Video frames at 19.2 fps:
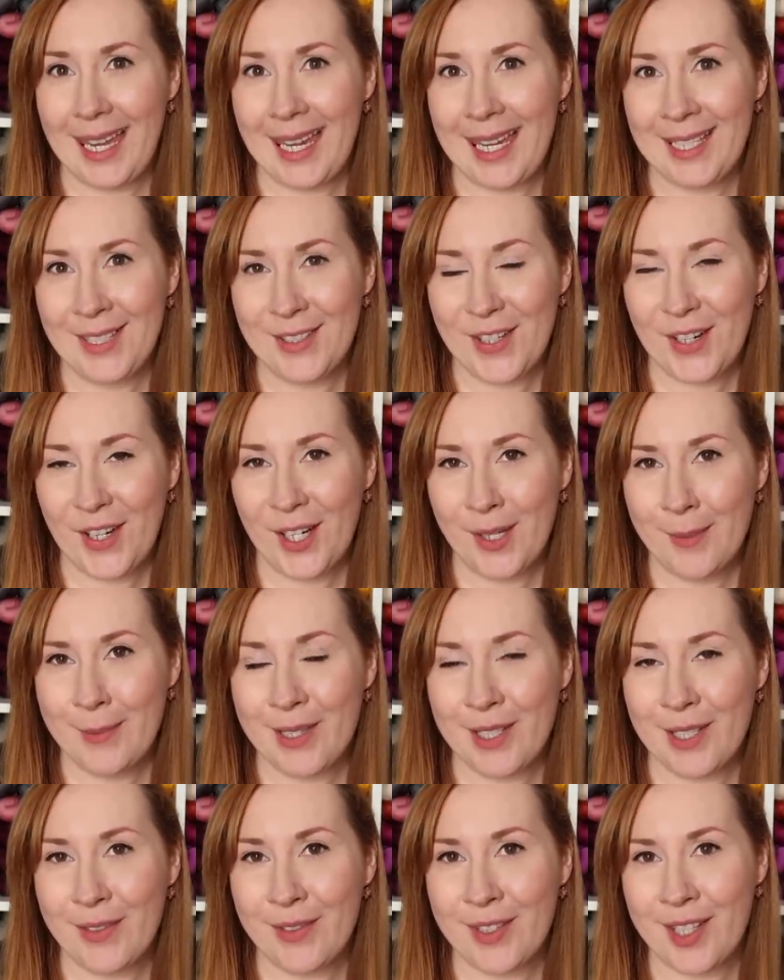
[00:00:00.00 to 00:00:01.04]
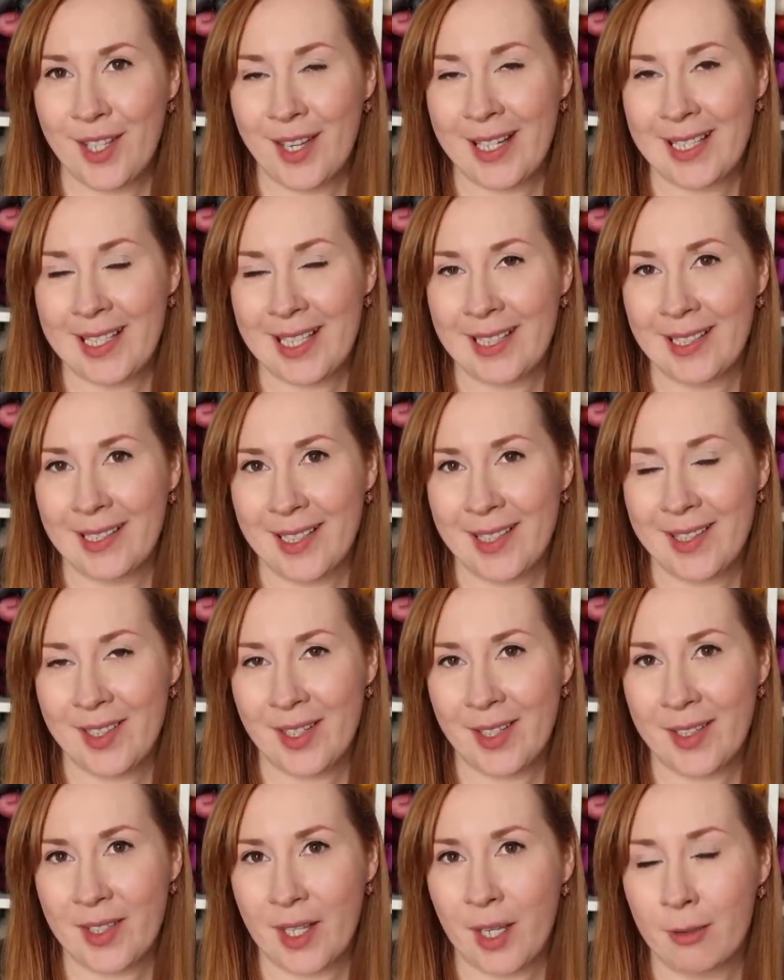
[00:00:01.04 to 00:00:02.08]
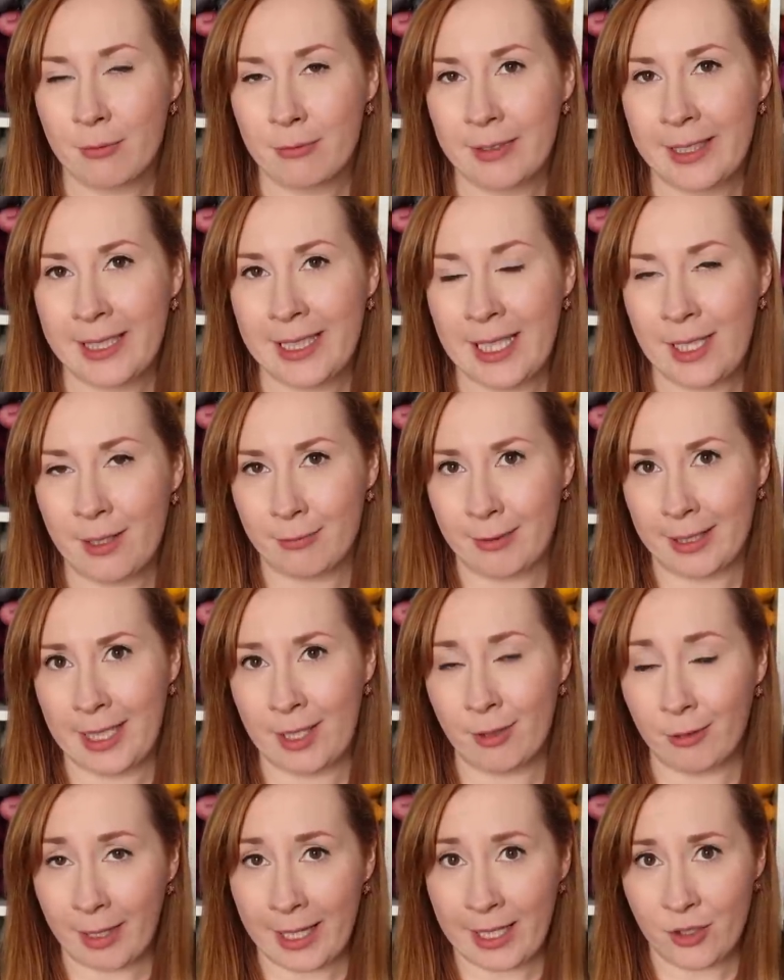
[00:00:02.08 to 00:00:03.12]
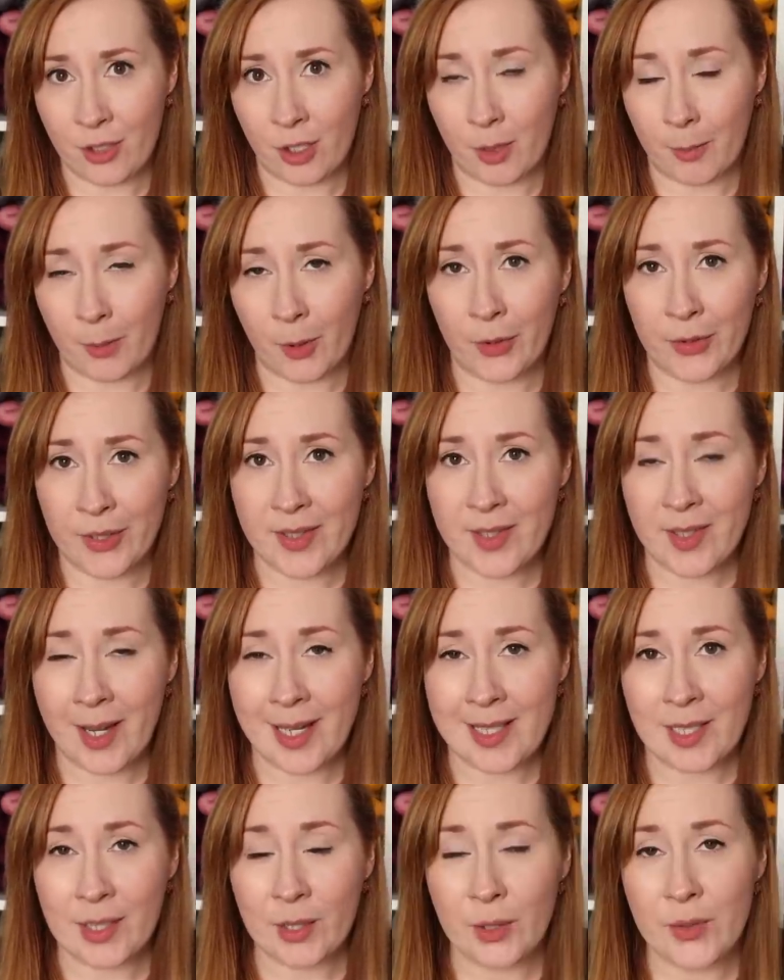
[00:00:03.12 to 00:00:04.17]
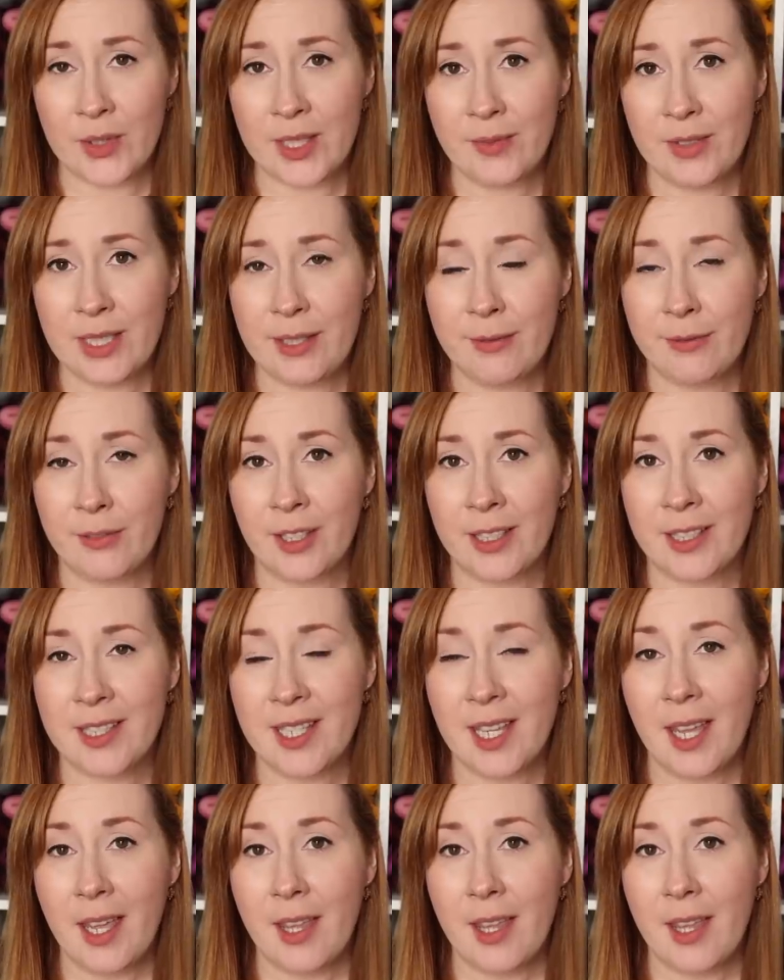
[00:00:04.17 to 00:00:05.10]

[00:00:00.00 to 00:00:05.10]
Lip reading: In terms of sizing, this does a really, really great job on the size inclusivity front.